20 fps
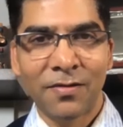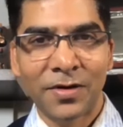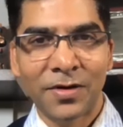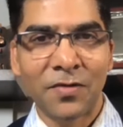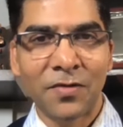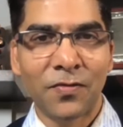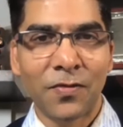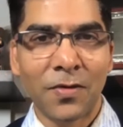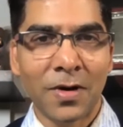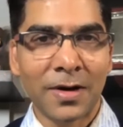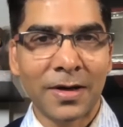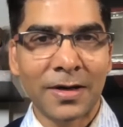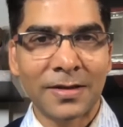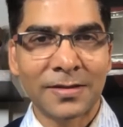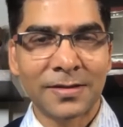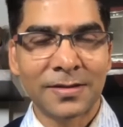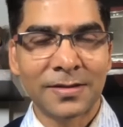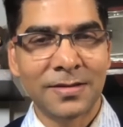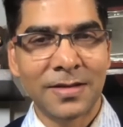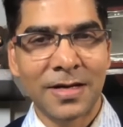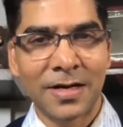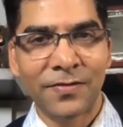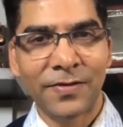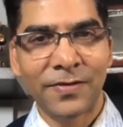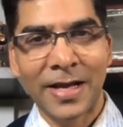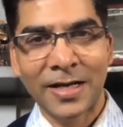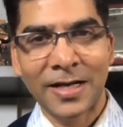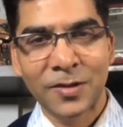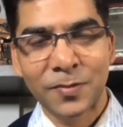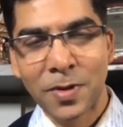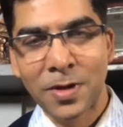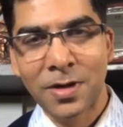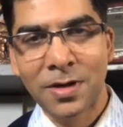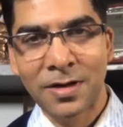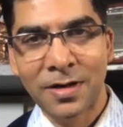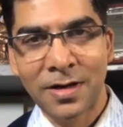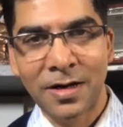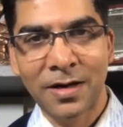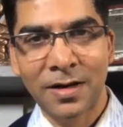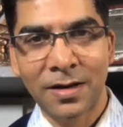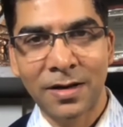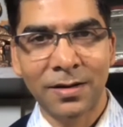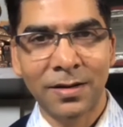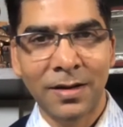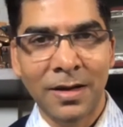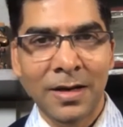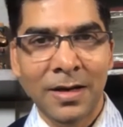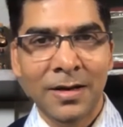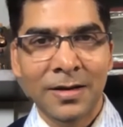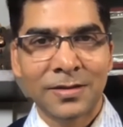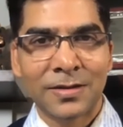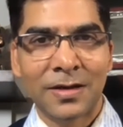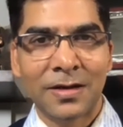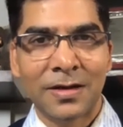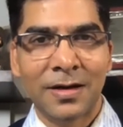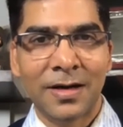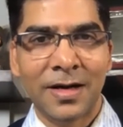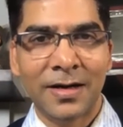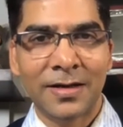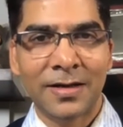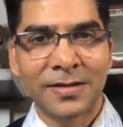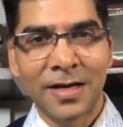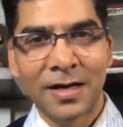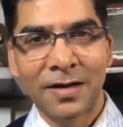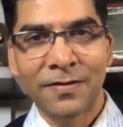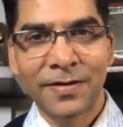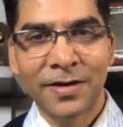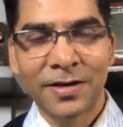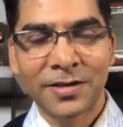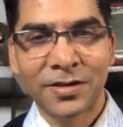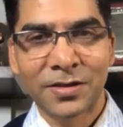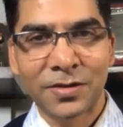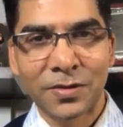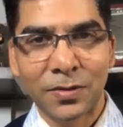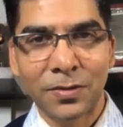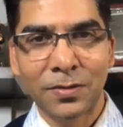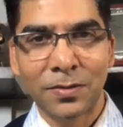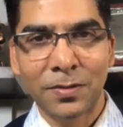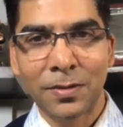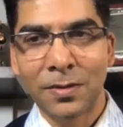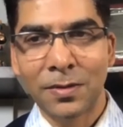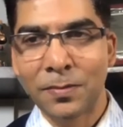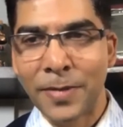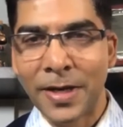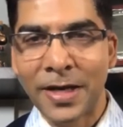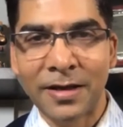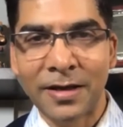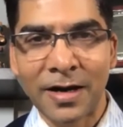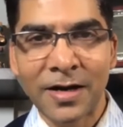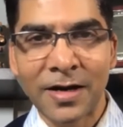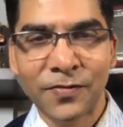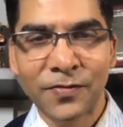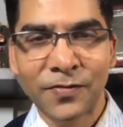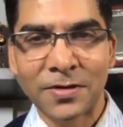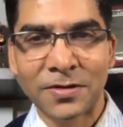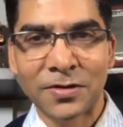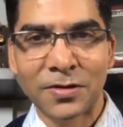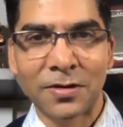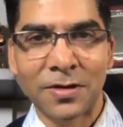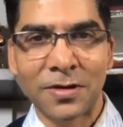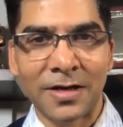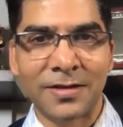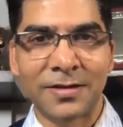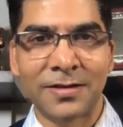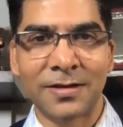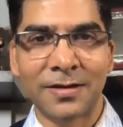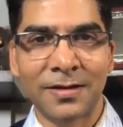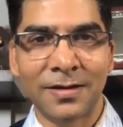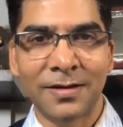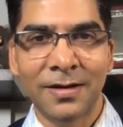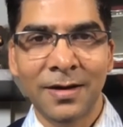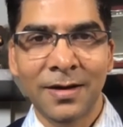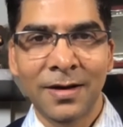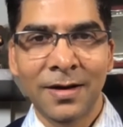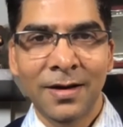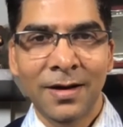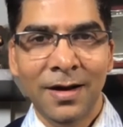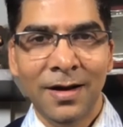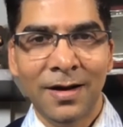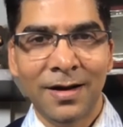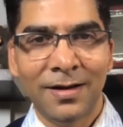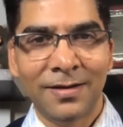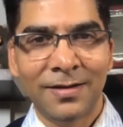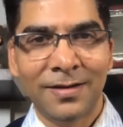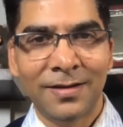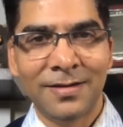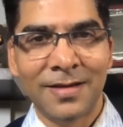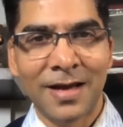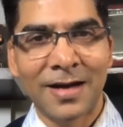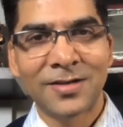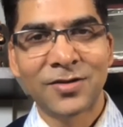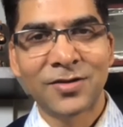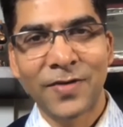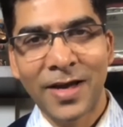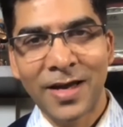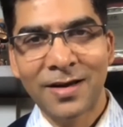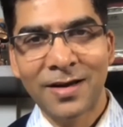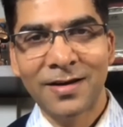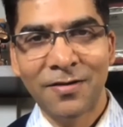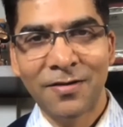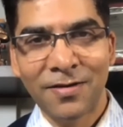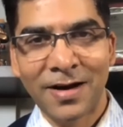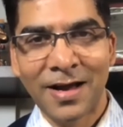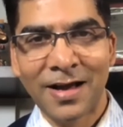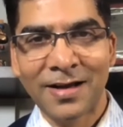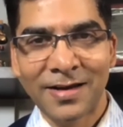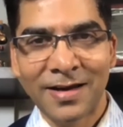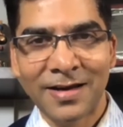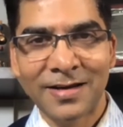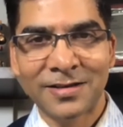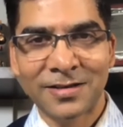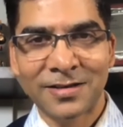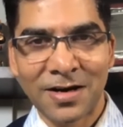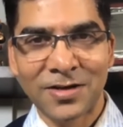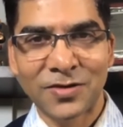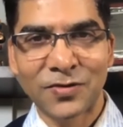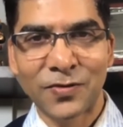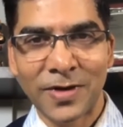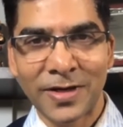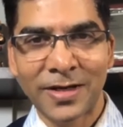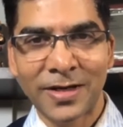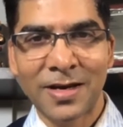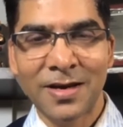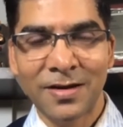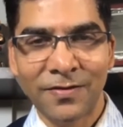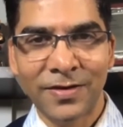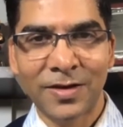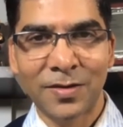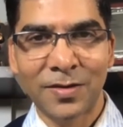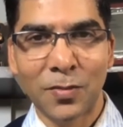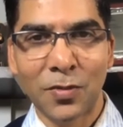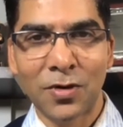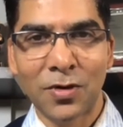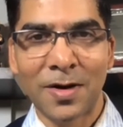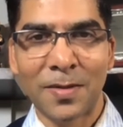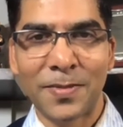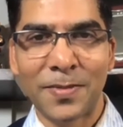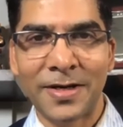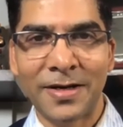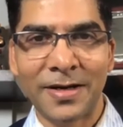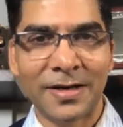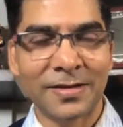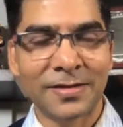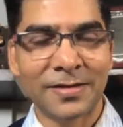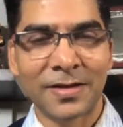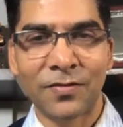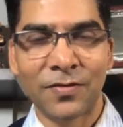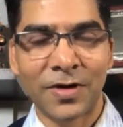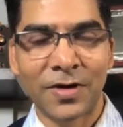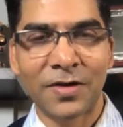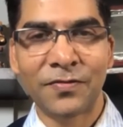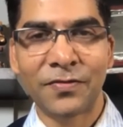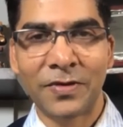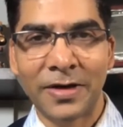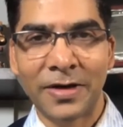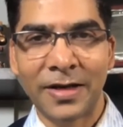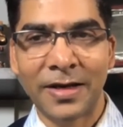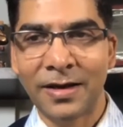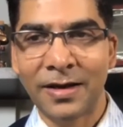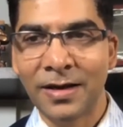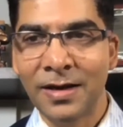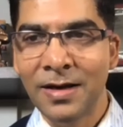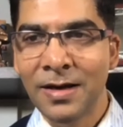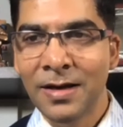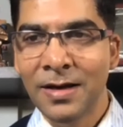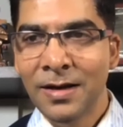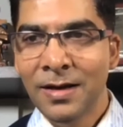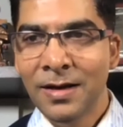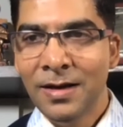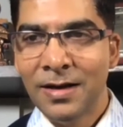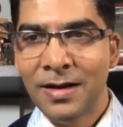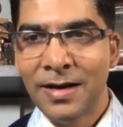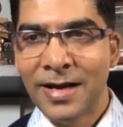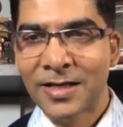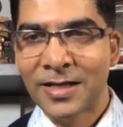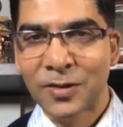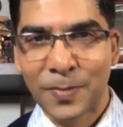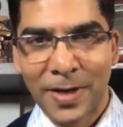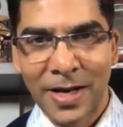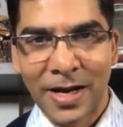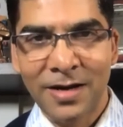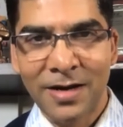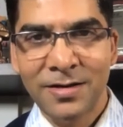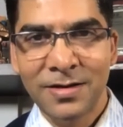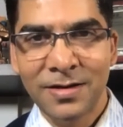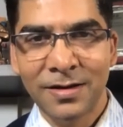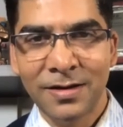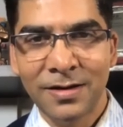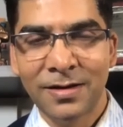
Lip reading: you focus that will expand, and so it is always to be grateful, so that that's where your RAS starts working with more abundance, and wonderfully explained.